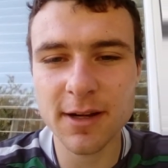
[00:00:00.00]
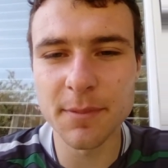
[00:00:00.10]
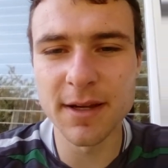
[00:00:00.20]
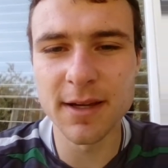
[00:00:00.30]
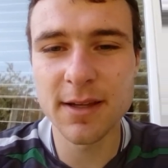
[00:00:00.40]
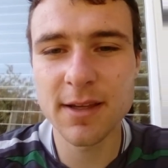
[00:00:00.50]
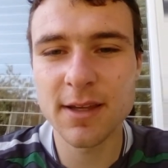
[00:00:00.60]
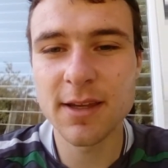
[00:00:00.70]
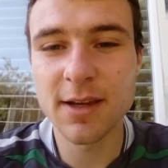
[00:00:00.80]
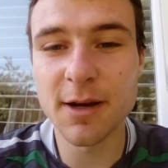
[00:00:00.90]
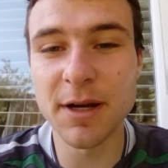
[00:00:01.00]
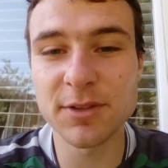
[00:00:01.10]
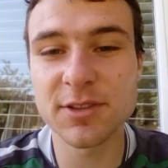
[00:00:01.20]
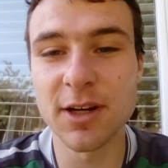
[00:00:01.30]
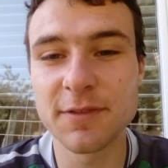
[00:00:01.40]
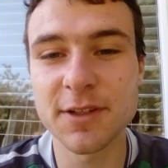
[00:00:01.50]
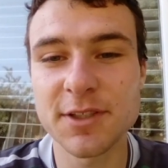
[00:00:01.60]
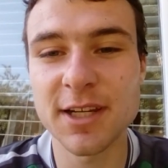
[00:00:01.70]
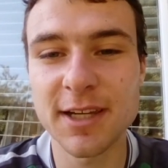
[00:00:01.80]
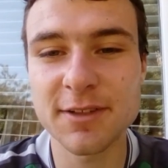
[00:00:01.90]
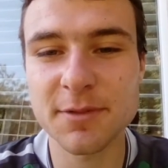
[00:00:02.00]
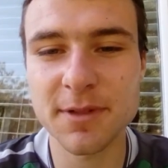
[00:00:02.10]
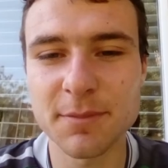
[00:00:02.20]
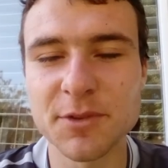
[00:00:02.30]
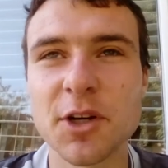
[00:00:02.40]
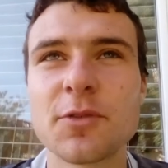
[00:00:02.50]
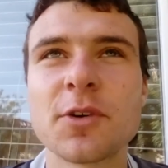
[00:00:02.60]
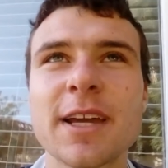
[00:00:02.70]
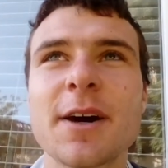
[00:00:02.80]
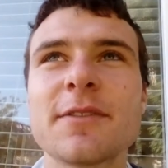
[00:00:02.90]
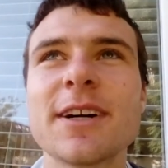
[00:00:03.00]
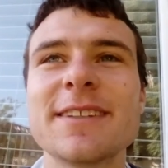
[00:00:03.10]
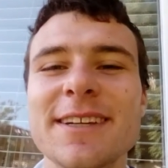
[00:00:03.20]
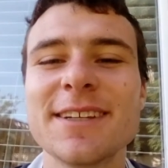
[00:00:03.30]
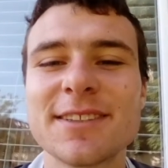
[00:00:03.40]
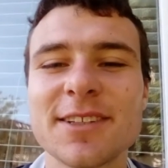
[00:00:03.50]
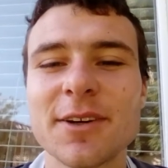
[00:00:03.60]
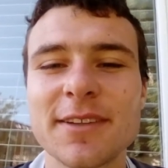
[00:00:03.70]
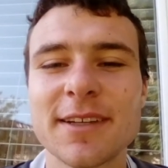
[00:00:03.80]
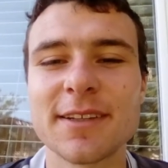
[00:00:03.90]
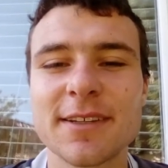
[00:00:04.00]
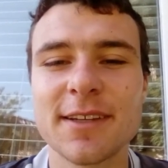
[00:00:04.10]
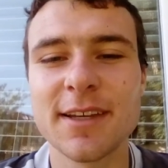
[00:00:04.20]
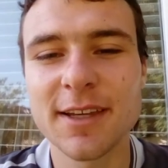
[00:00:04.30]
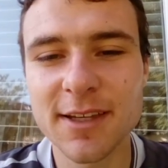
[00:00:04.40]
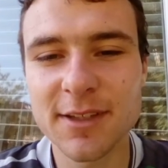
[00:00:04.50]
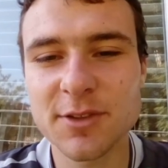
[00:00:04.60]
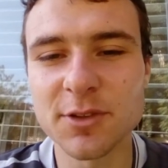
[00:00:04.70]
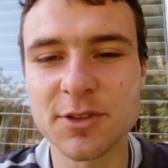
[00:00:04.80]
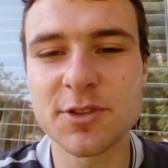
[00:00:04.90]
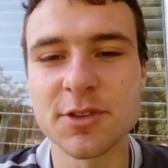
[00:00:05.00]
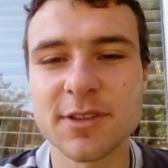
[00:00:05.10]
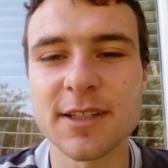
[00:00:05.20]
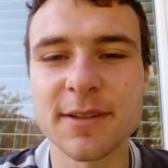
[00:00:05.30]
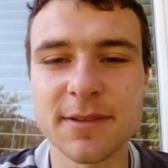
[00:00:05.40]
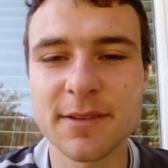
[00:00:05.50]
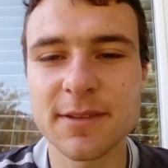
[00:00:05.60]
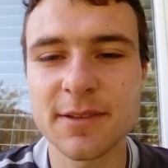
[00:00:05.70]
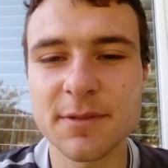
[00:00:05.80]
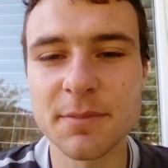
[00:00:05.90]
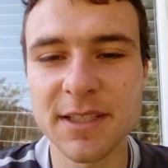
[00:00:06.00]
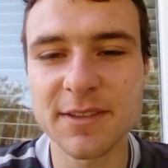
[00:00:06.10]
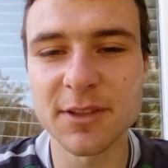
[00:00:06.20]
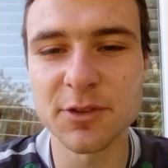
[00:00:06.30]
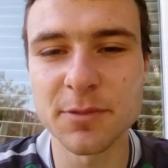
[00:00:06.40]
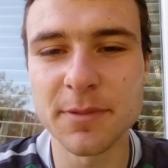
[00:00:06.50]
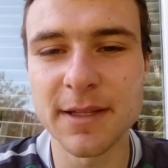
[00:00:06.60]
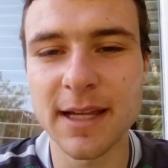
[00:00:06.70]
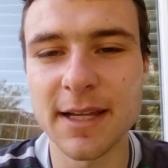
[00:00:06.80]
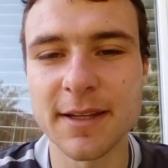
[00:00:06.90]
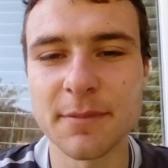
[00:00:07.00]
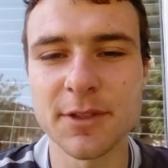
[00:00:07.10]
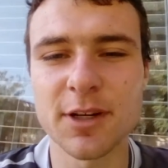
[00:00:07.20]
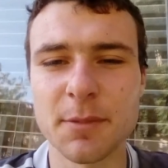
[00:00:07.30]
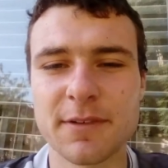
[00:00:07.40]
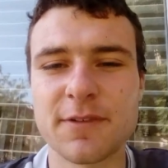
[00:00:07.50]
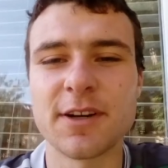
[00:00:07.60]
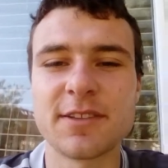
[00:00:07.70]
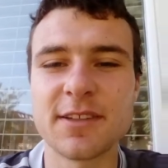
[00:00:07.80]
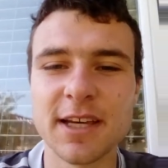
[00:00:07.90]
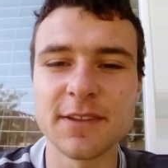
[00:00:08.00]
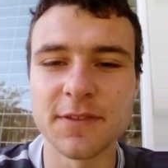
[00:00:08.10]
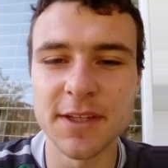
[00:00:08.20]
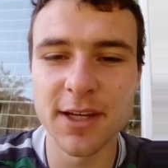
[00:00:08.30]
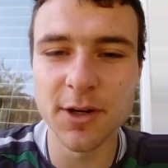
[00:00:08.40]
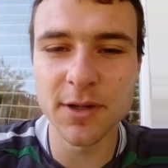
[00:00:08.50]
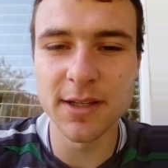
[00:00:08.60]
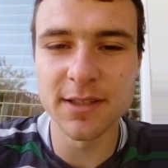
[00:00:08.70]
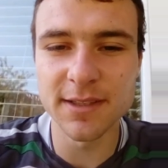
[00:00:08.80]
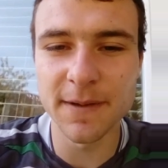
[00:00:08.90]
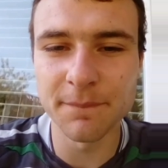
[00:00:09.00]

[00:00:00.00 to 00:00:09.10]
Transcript: I'm outside for a change. I'm sort of running out of ideas, so I think it's good to just mix things up a bit. And my topic for today's video is